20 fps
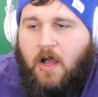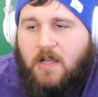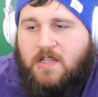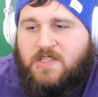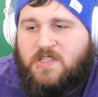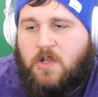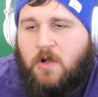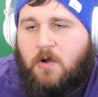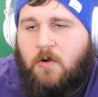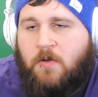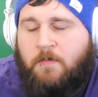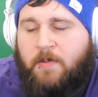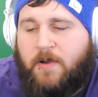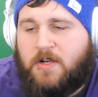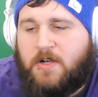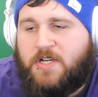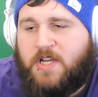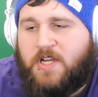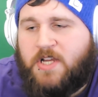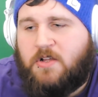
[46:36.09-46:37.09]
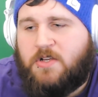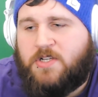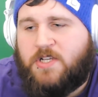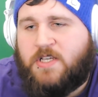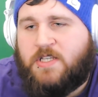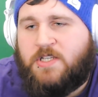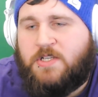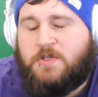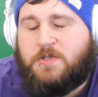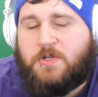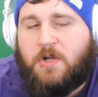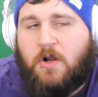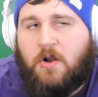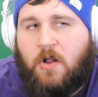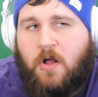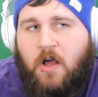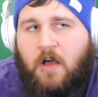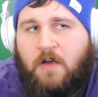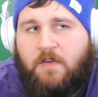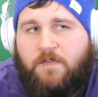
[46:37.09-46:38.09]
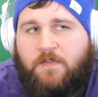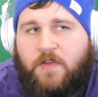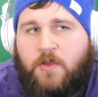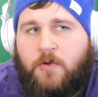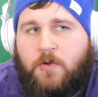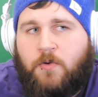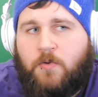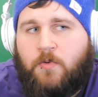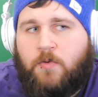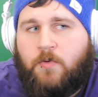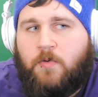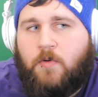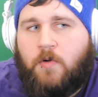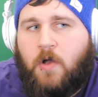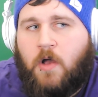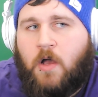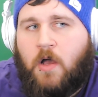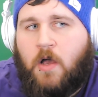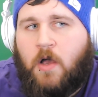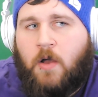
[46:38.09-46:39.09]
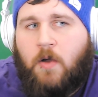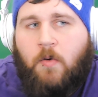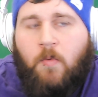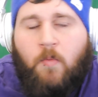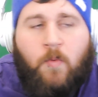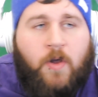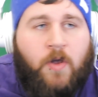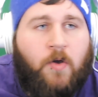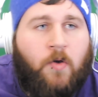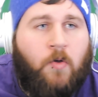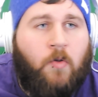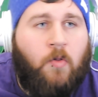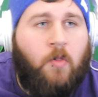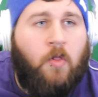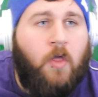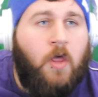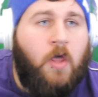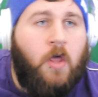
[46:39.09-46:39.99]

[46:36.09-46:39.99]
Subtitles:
So the beer challenge is you start off, you will